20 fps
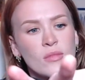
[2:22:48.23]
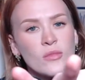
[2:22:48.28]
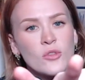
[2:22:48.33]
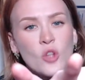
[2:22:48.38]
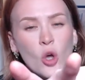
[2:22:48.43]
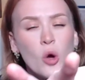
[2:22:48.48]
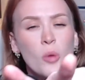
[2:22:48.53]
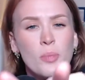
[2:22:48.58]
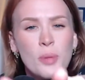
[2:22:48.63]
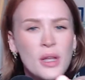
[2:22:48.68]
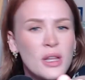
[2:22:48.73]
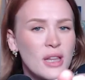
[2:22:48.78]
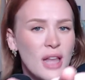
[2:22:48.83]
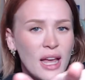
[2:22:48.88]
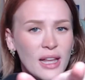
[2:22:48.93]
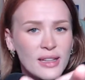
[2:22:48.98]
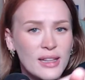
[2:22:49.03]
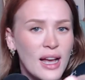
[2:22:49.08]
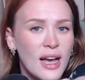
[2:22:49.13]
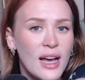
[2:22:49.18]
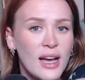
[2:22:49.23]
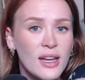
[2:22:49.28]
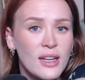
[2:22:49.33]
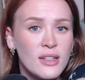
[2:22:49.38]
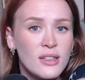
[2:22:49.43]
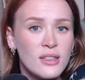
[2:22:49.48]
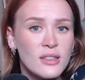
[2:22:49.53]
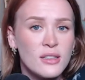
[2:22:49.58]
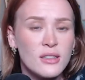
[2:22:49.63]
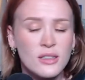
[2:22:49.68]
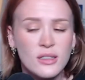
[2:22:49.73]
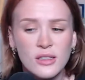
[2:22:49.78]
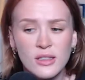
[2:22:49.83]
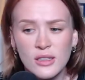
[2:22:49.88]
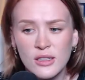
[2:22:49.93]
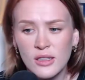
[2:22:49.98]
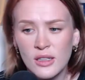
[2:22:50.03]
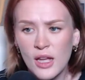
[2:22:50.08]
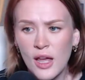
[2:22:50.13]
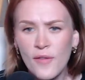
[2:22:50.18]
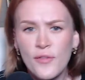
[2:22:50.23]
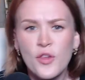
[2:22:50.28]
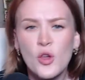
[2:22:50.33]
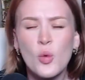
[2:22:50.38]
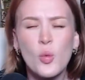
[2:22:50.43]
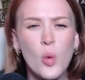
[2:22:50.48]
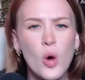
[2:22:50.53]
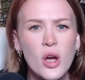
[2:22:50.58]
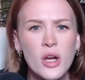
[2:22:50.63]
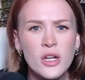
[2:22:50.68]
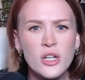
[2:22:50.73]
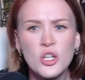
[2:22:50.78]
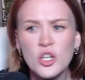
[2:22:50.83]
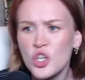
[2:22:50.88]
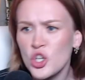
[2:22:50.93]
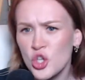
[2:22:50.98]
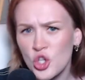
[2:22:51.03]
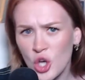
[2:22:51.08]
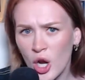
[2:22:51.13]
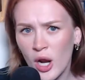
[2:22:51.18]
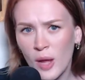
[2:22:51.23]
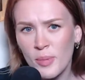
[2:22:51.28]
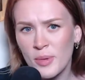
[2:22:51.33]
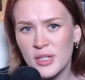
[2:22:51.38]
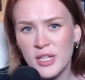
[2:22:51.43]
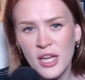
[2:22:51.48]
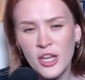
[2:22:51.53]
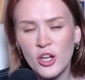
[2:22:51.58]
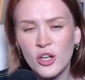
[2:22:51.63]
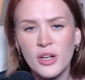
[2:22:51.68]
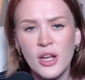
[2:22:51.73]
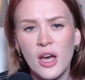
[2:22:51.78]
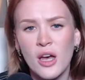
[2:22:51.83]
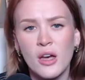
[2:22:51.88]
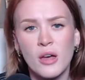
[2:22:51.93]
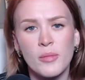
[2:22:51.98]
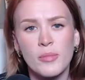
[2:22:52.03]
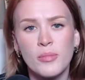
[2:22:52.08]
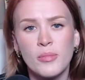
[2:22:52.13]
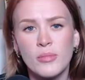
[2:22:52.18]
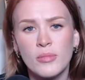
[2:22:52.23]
Don't be like that. If you won, shut up and take your dub.